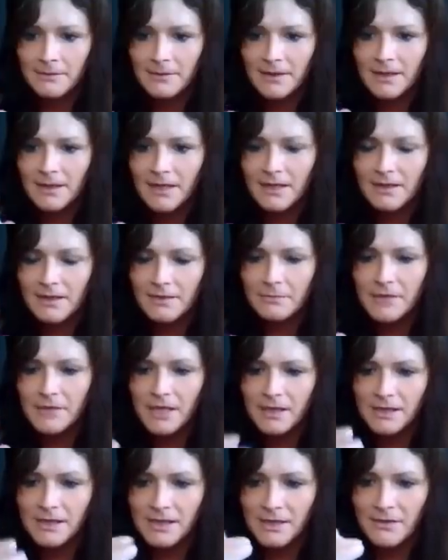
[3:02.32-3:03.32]
because we
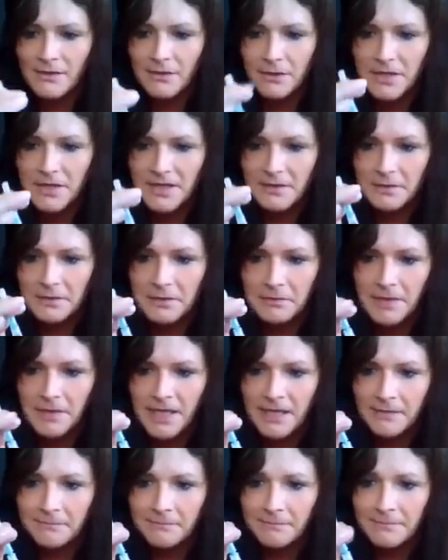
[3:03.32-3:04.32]
are going to throw this one
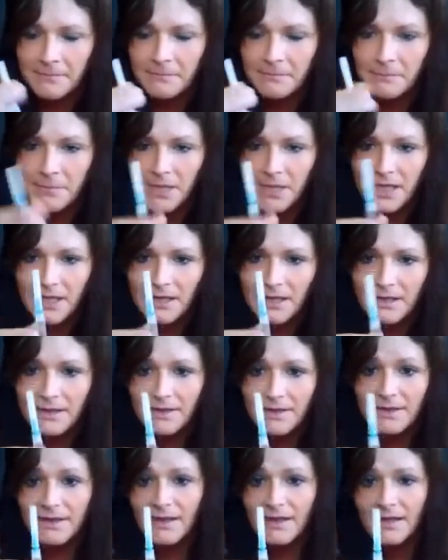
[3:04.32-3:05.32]
away
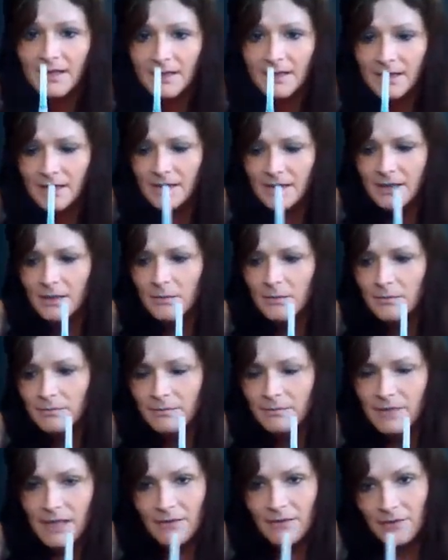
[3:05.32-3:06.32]
because
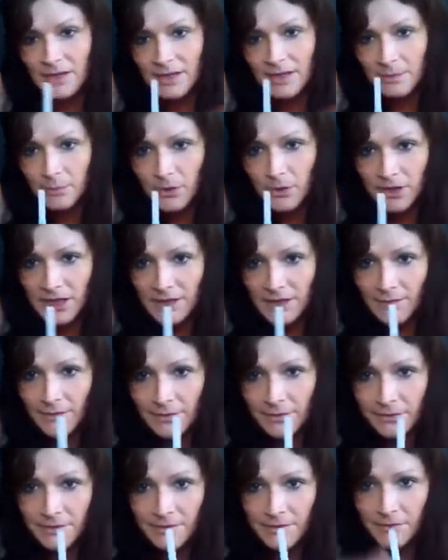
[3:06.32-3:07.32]
even just pushing
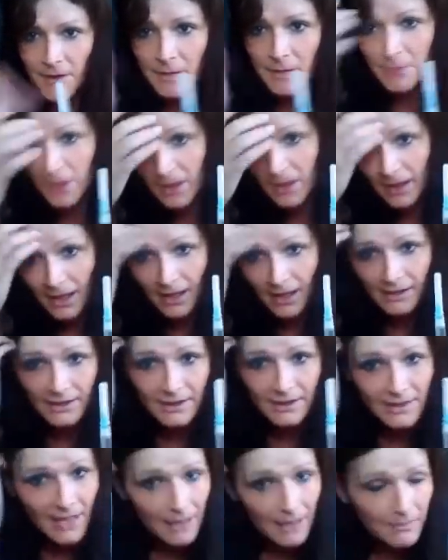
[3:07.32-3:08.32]
through the rubber on the
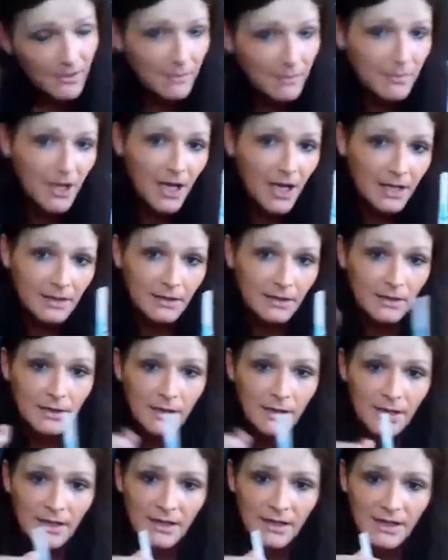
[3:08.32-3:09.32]
top of the bottle
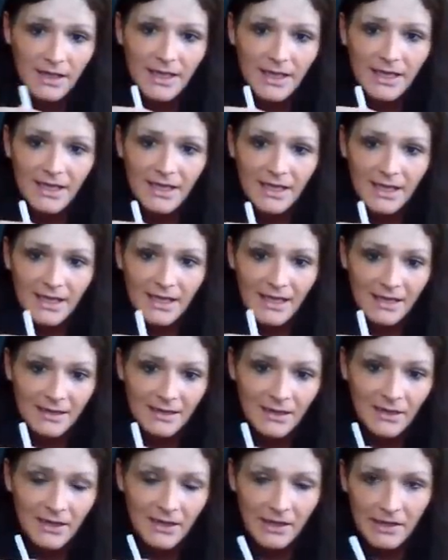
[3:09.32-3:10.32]
it can
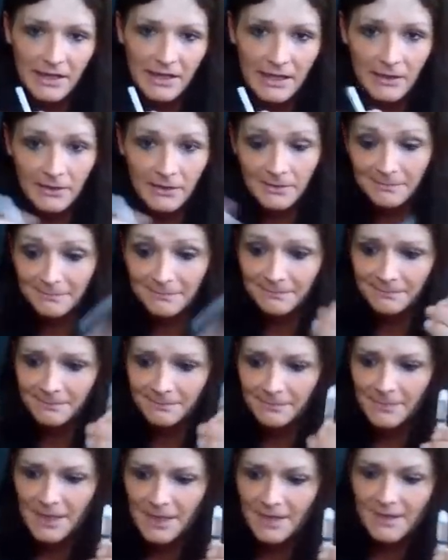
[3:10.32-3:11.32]
dull your needle
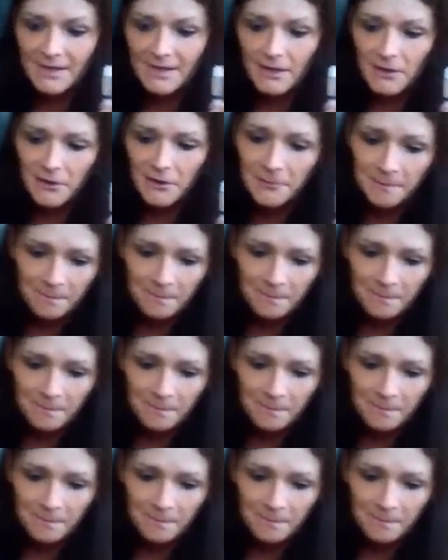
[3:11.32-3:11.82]
so